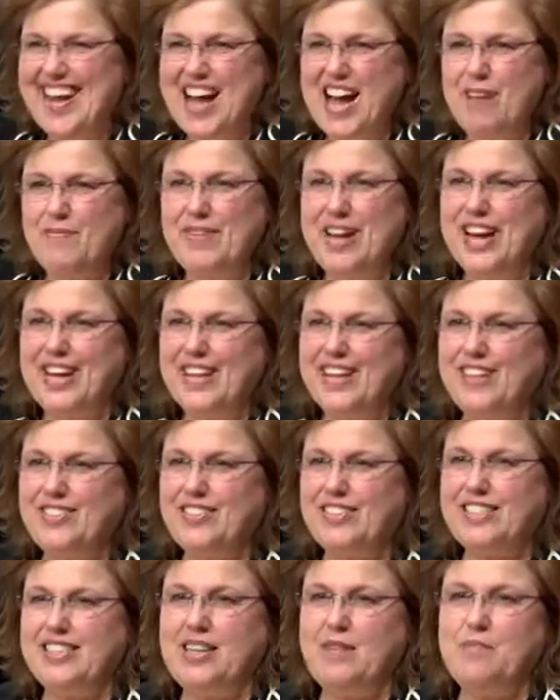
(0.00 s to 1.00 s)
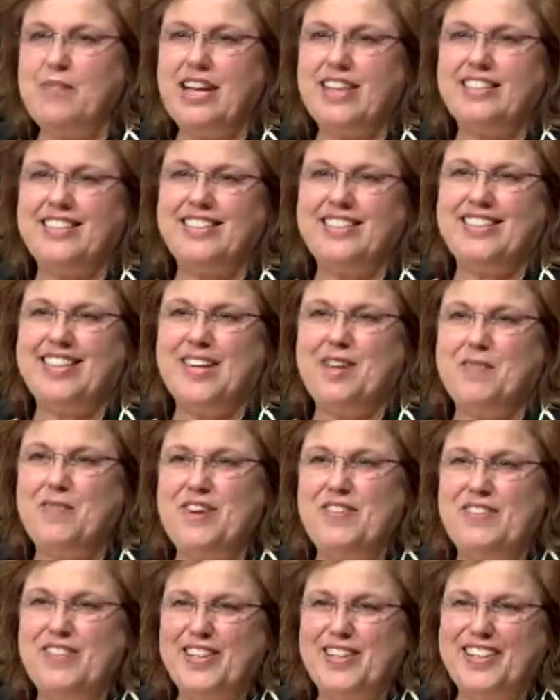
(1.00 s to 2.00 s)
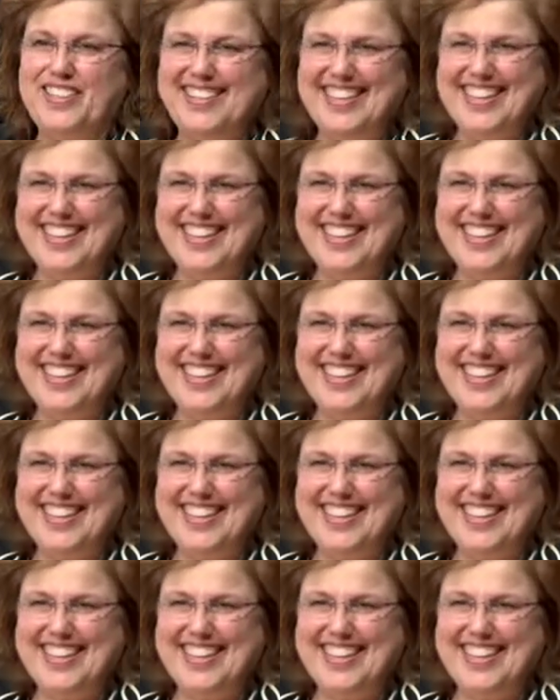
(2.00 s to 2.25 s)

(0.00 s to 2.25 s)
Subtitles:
I'm not allowed to say maxilla, am I, Phil?